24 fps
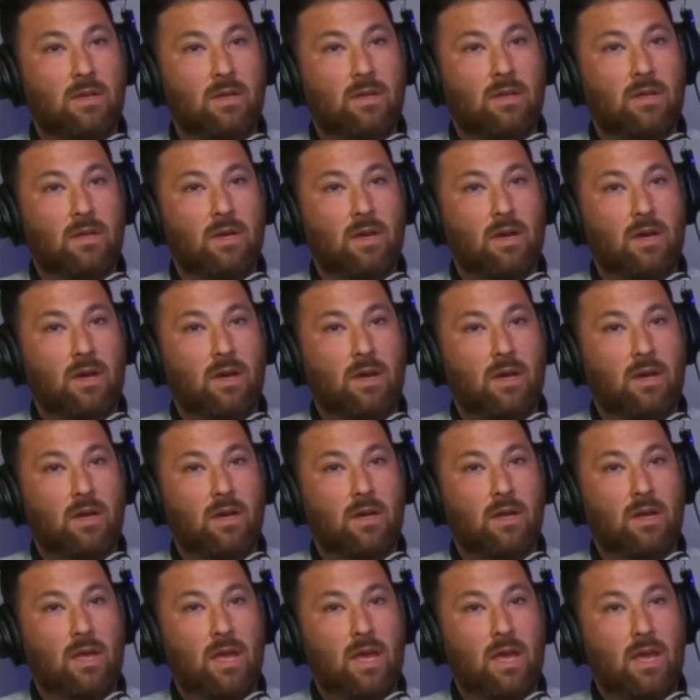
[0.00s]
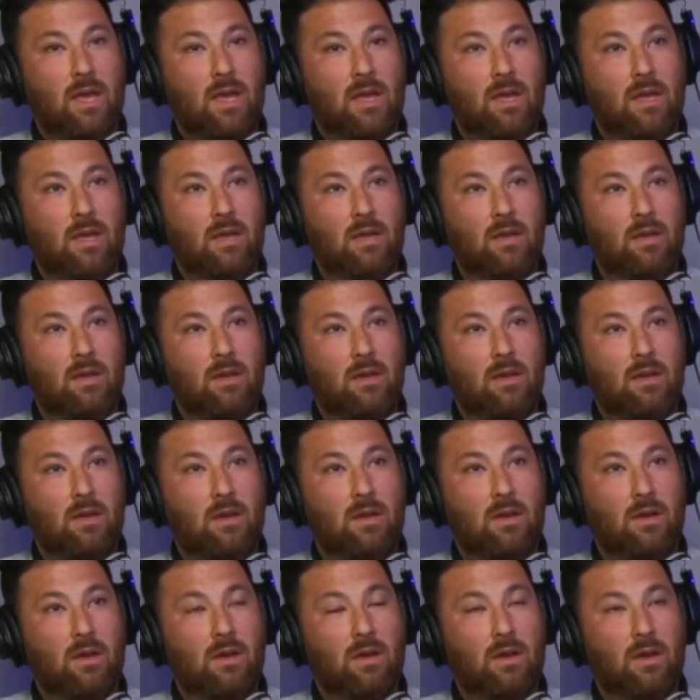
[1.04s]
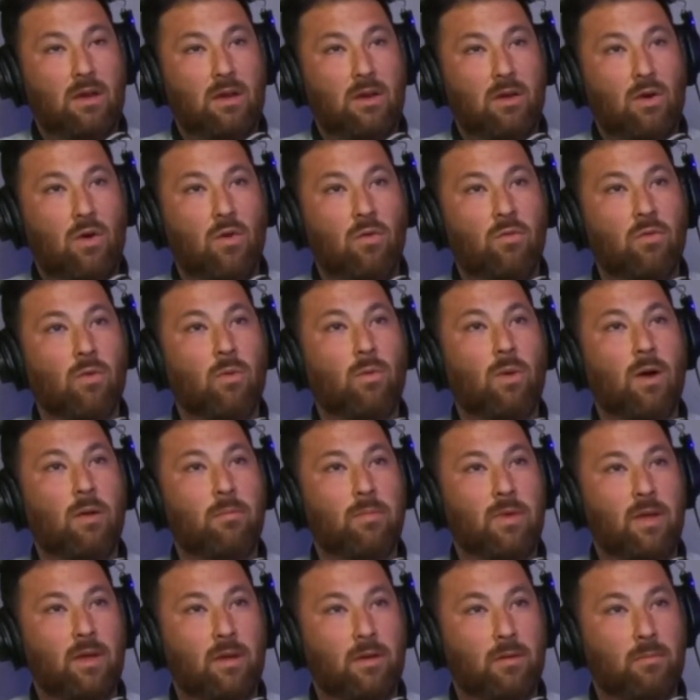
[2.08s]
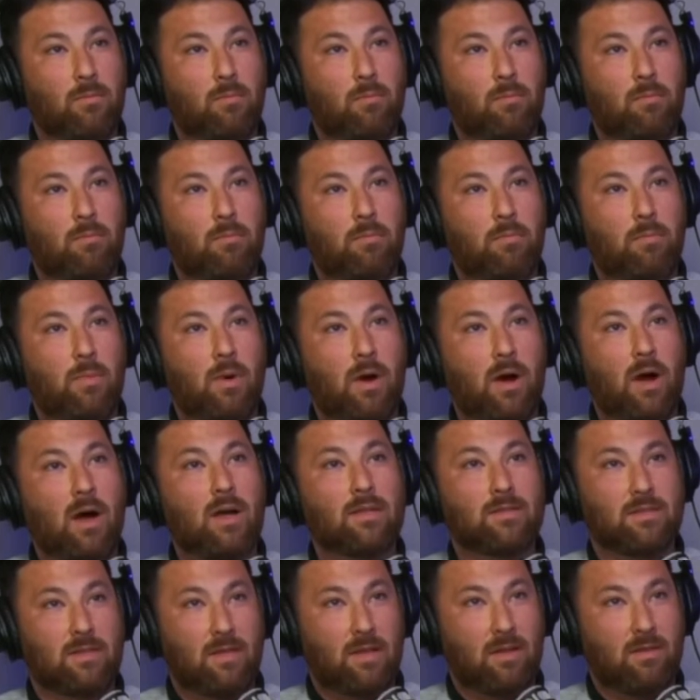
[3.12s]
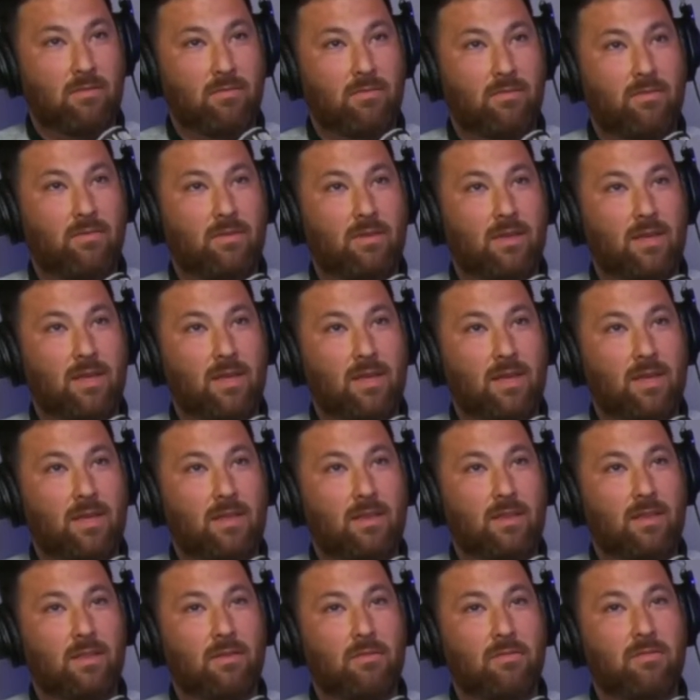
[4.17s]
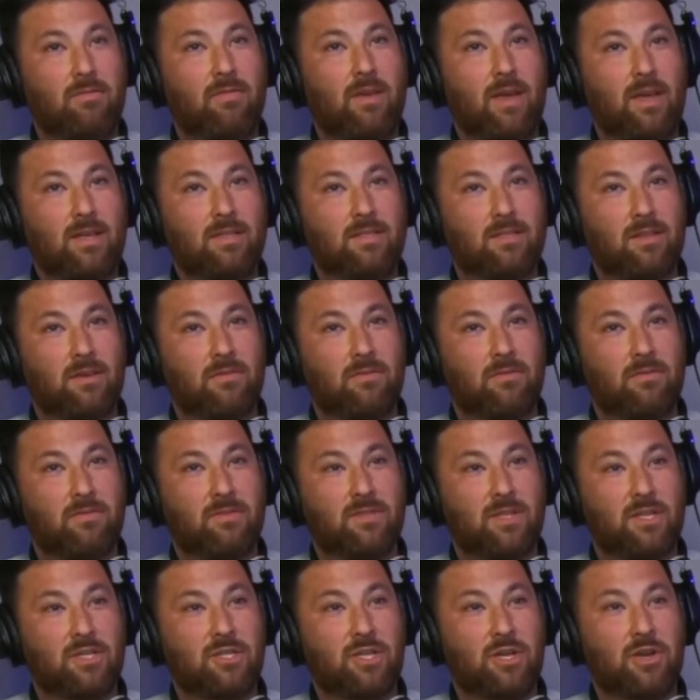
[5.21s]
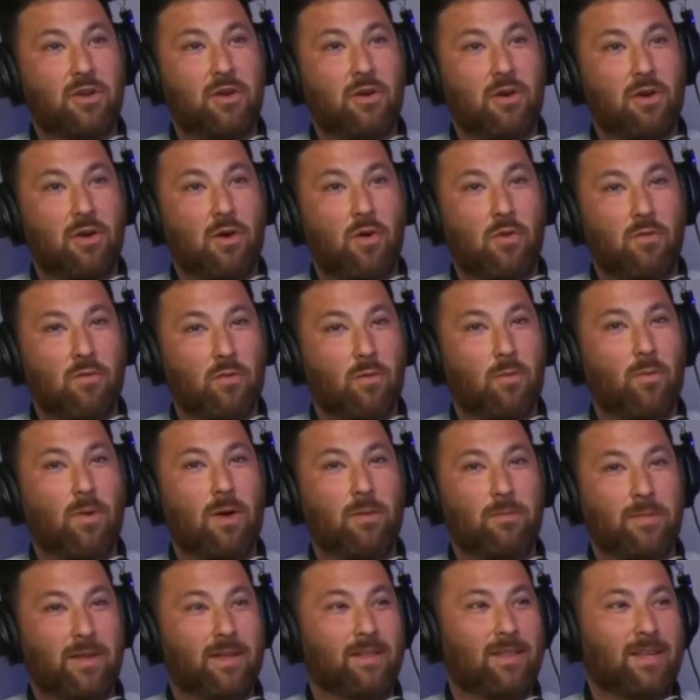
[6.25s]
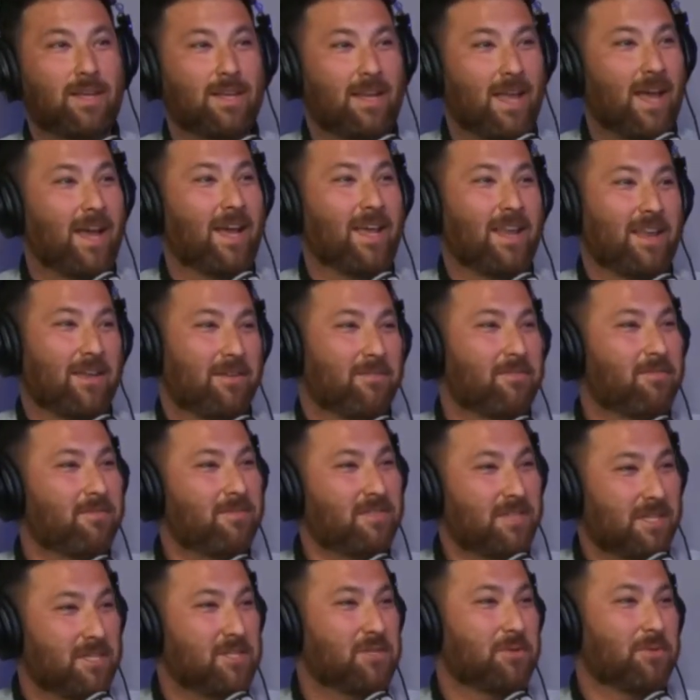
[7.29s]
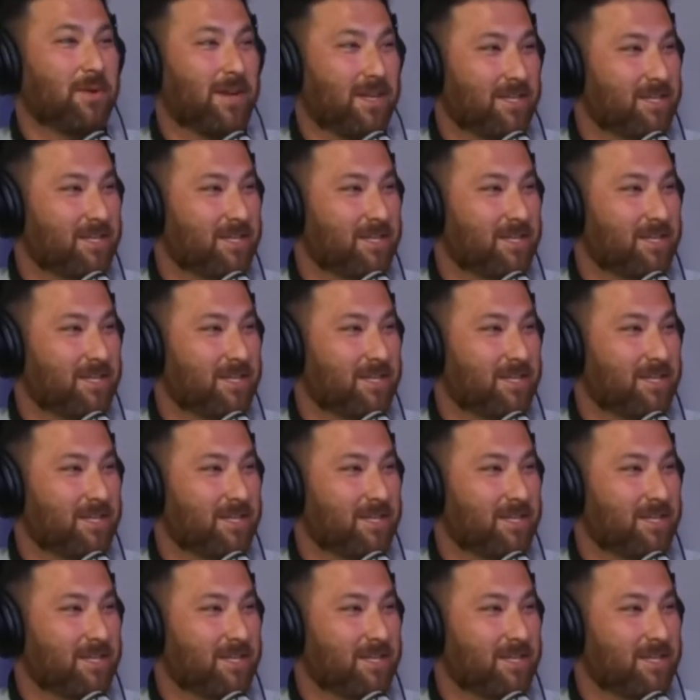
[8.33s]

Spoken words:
a overwhelming positive in the face of such an overwhelmingly negative situation.